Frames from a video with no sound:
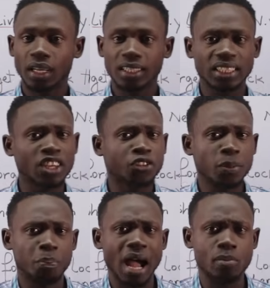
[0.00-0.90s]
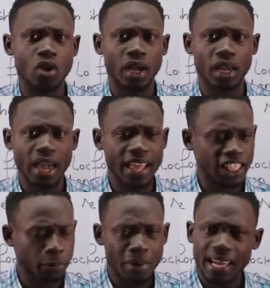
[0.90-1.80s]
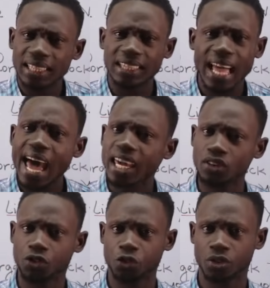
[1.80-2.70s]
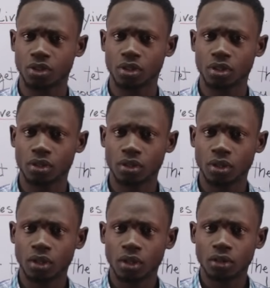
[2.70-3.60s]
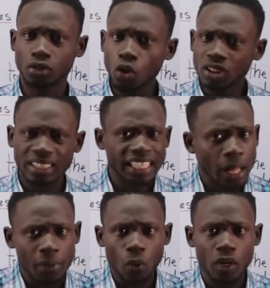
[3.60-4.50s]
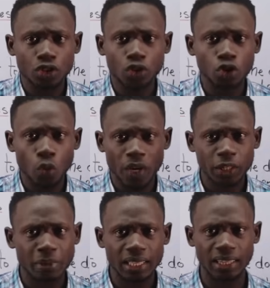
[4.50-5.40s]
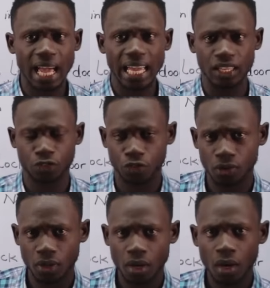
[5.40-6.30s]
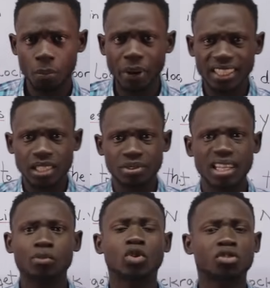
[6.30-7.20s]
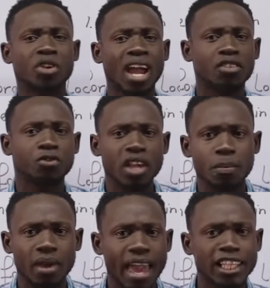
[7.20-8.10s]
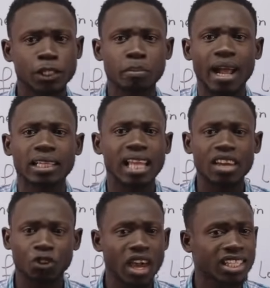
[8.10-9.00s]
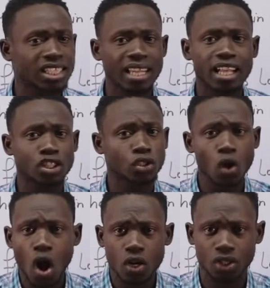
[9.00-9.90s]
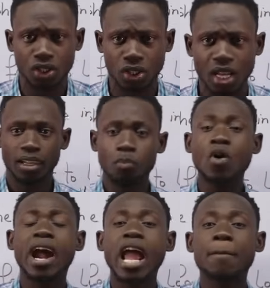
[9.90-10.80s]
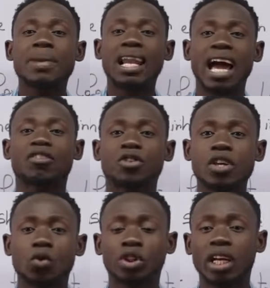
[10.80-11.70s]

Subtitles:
C'est vie pas moi. It's my life. Don't tell me what to do with my life. Pas dim sam de fe ak vim. It's my life. It's not yours. Moi aime la vie ou